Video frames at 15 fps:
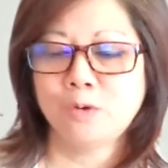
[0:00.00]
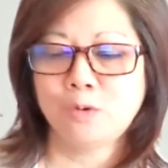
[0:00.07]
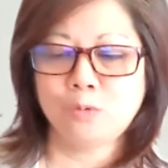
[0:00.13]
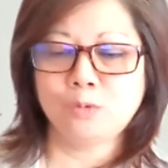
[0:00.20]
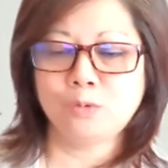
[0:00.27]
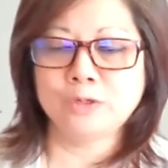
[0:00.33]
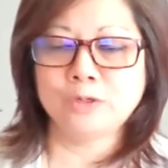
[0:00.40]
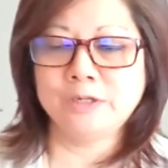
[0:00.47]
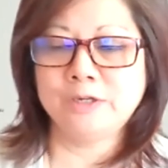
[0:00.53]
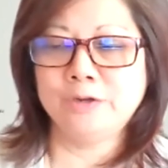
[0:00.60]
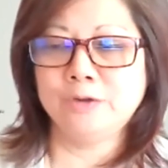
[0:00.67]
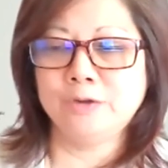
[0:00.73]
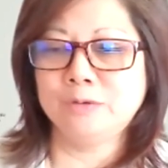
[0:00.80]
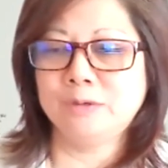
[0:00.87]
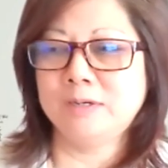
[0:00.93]
or
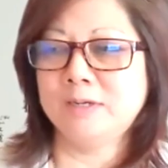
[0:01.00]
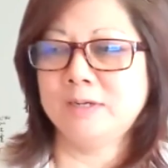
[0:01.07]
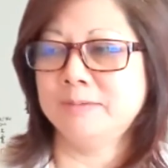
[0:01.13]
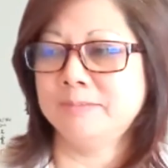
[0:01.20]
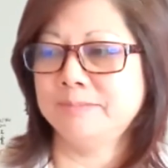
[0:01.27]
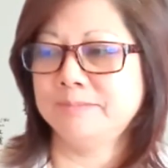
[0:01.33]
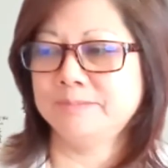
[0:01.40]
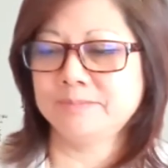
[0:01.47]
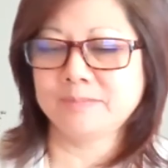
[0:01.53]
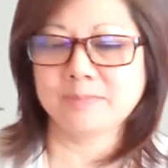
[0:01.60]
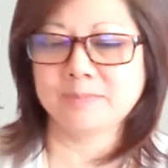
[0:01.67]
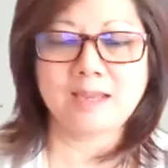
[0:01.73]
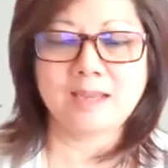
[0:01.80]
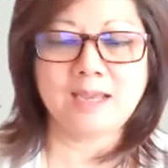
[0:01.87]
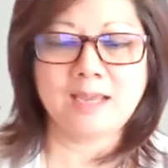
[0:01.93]
I'm
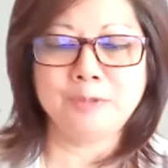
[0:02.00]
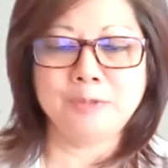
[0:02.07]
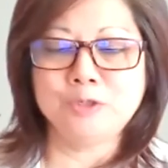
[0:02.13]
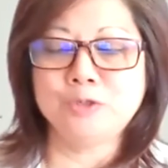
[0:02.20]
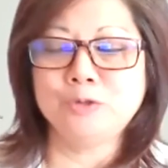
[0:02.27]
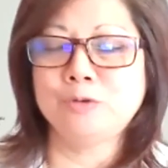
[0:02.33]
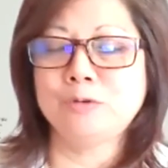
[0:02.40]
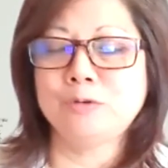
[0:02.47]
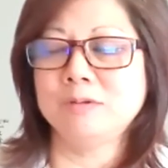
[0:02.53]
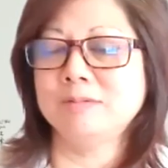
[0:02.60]
used to